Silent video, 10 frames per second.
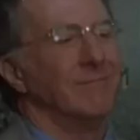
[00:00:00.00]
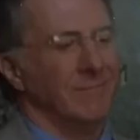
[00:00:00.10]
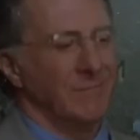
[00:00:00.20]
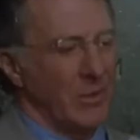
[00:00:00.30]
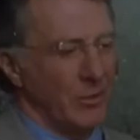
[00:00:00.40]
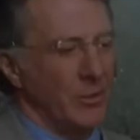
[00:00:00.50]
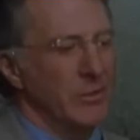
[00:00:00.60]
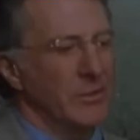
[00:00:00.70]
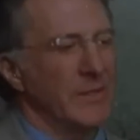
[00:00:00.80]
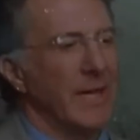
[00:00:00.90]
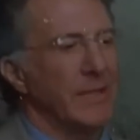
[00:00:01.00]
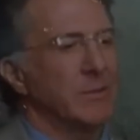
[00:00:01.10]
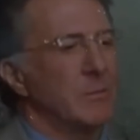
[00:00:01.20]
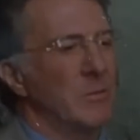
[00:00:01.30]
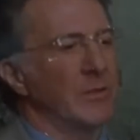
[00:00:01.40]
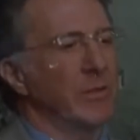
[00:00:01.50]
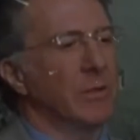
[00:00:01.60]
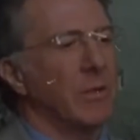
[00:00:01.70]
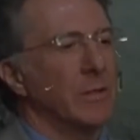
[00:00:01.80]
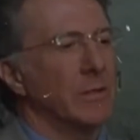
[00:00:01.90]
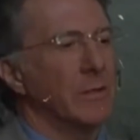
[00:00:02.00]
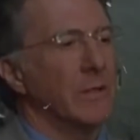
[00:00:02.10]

made him a sought-after figure for brand